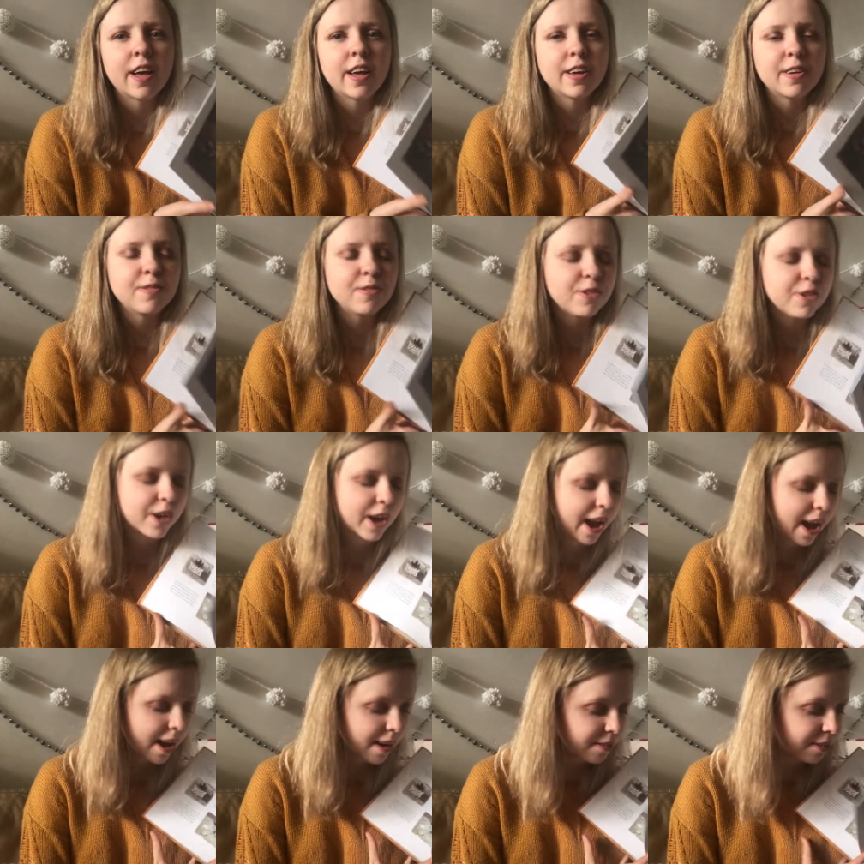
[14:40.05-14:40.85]
If you
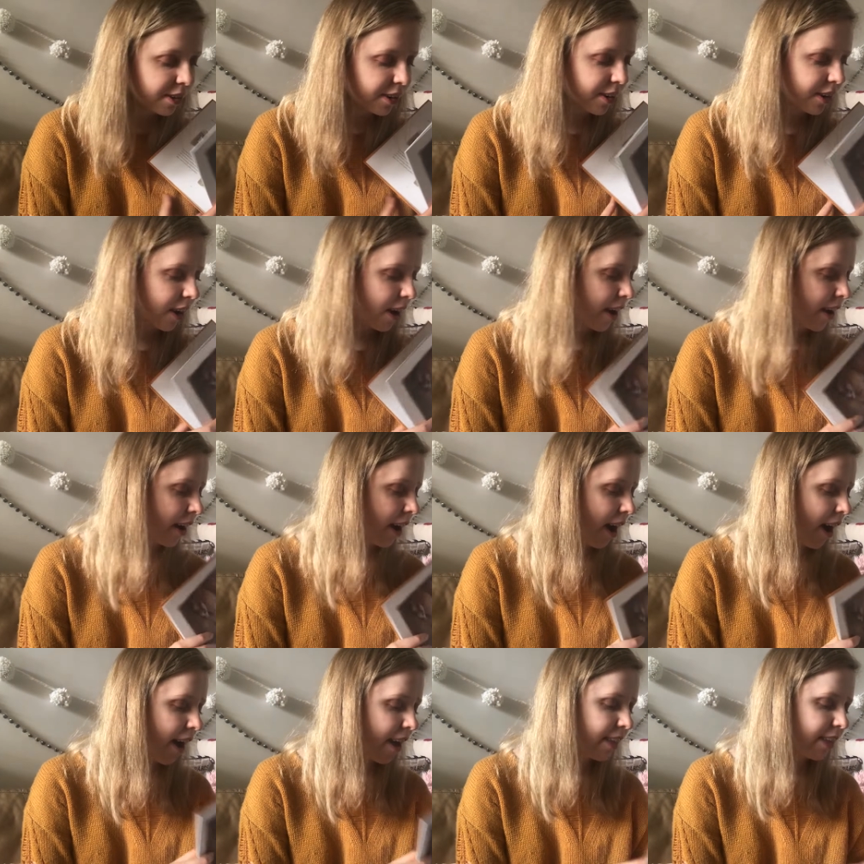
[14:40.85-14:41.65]
haven't, I
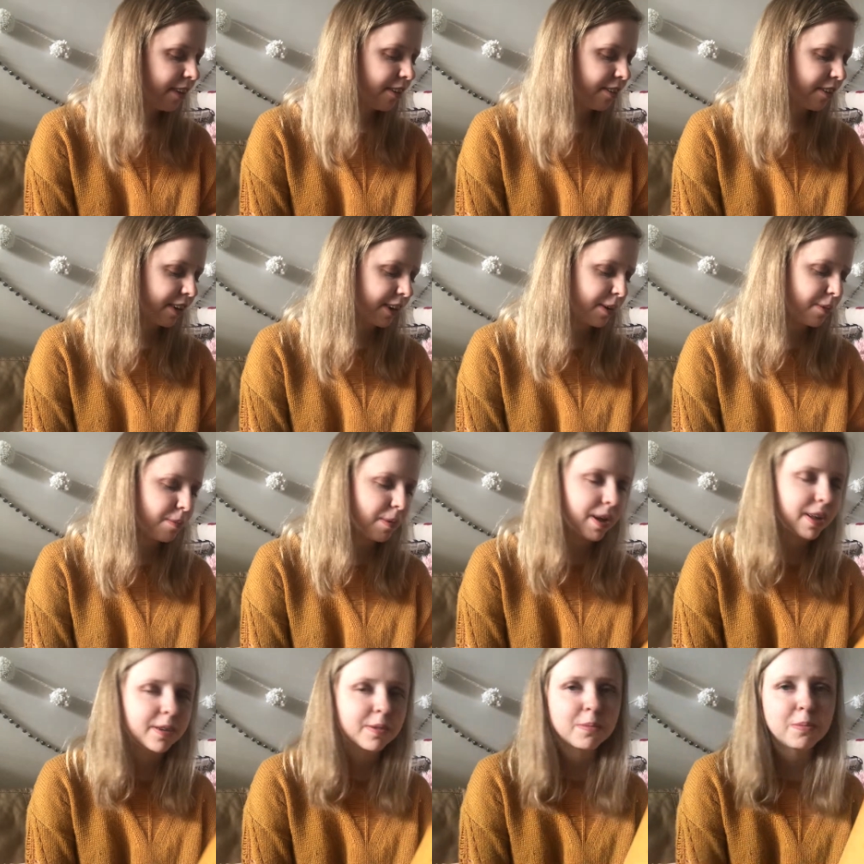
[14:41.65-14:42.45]
highly
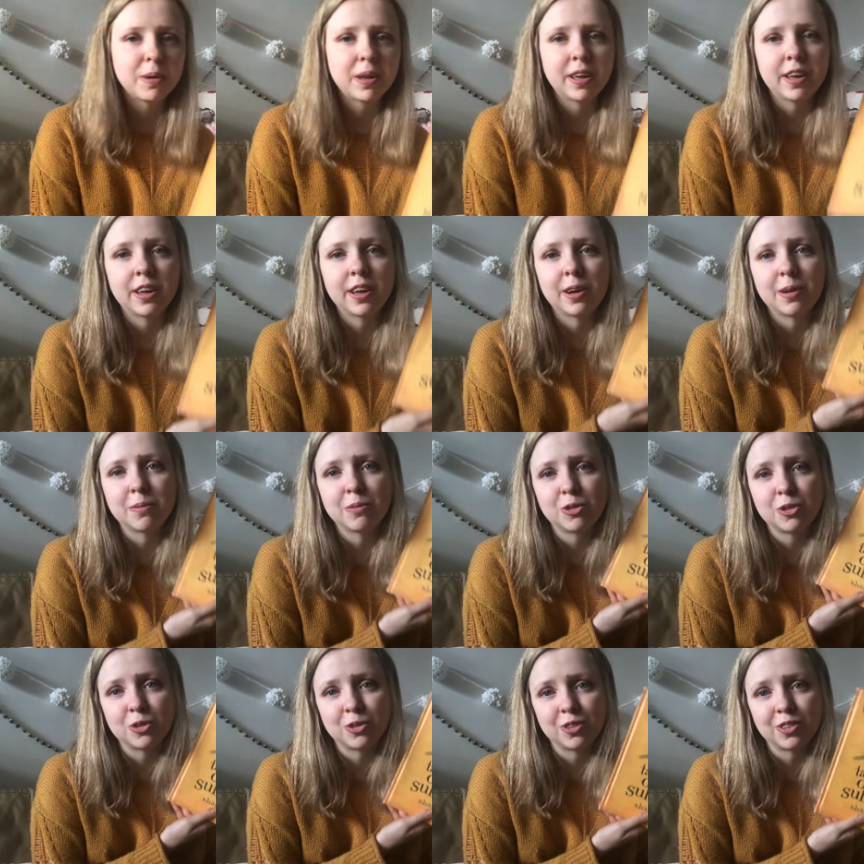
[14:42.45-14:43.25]
recommend picking up
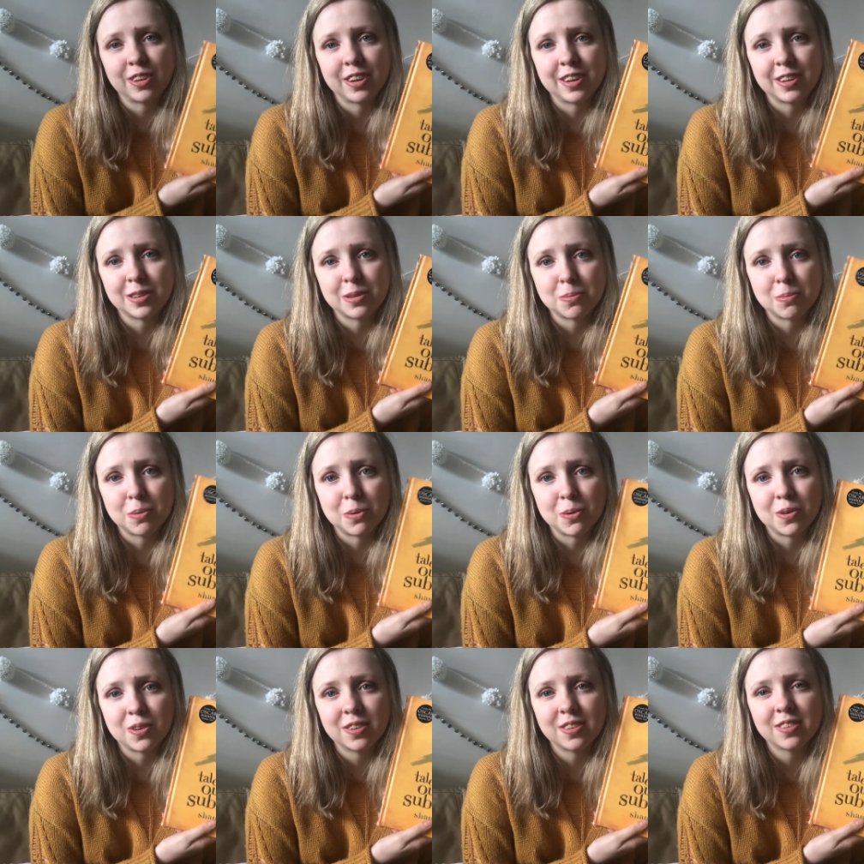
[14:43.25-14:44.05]
Sean Tan's
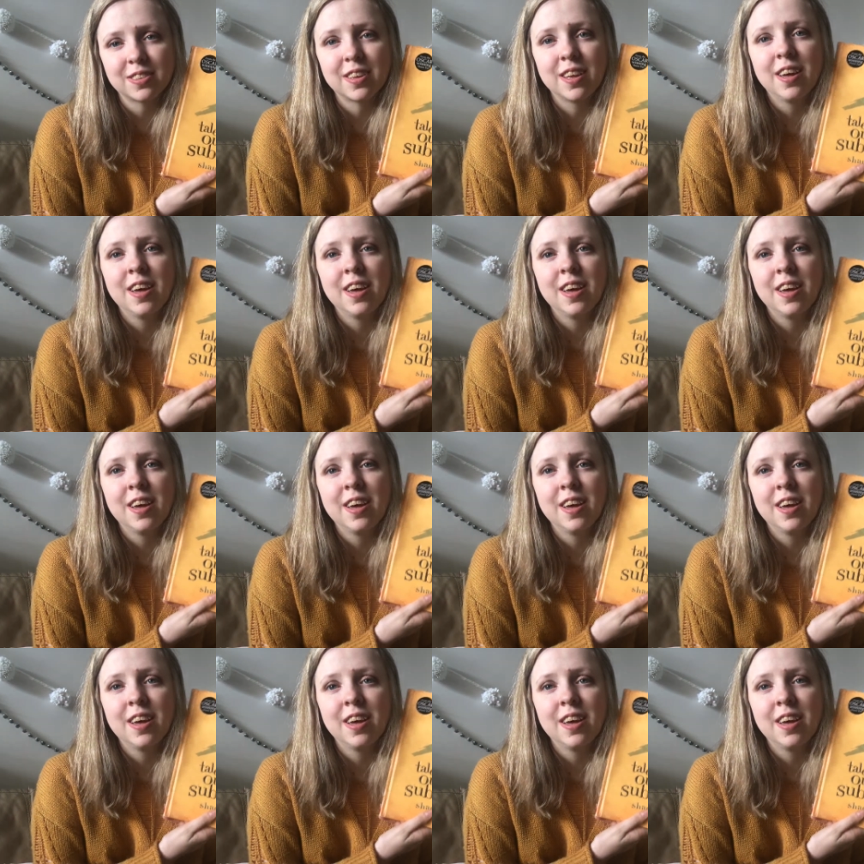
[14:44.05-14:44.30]
books.